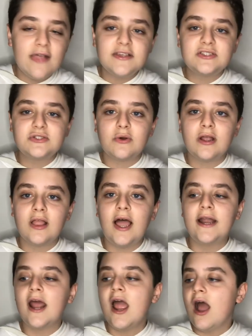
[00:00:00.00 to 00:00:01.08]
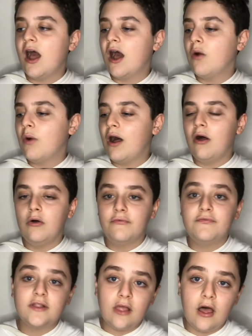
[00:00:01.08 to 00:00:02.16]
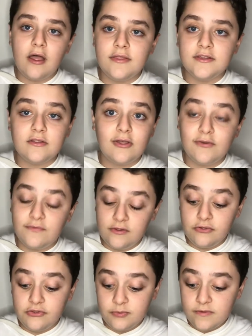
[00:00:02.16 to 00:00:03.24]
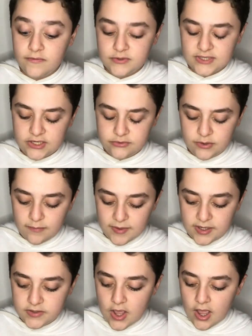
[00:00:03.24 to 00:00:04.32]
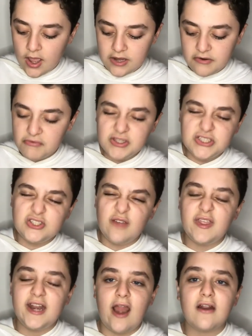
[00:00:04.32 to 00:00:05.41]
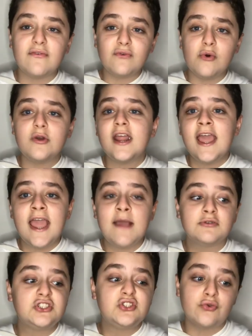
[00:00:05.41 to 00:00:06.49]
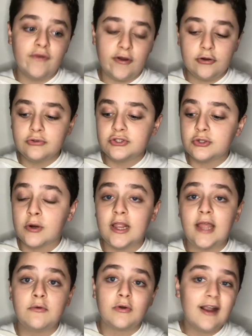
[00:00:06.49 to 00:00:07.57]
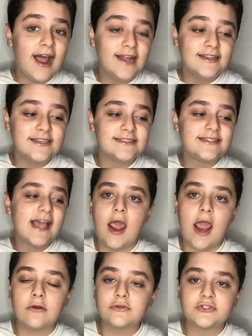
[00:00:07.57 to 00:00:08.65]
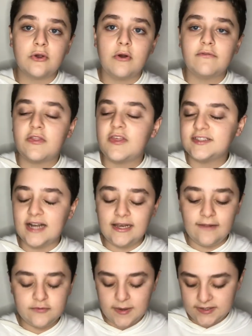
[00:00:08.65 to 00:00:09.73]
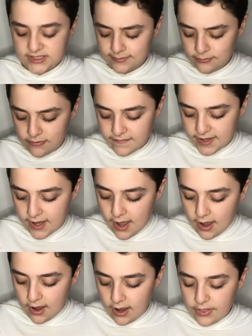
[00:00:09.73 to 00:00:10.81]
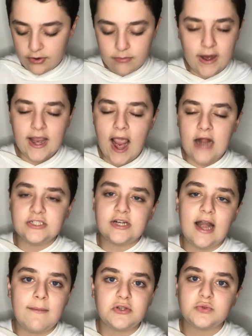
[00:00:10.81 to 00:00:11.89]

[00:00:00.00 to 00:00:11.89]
This storyline uh, while filler, and there's a lot of filler in this movie, which I'll get to in a bit, it uh, didn't really serve the narrative forward. It was still a very cool storyline regardless. And also of the things that I loved about this movie, uh, the great character dynamics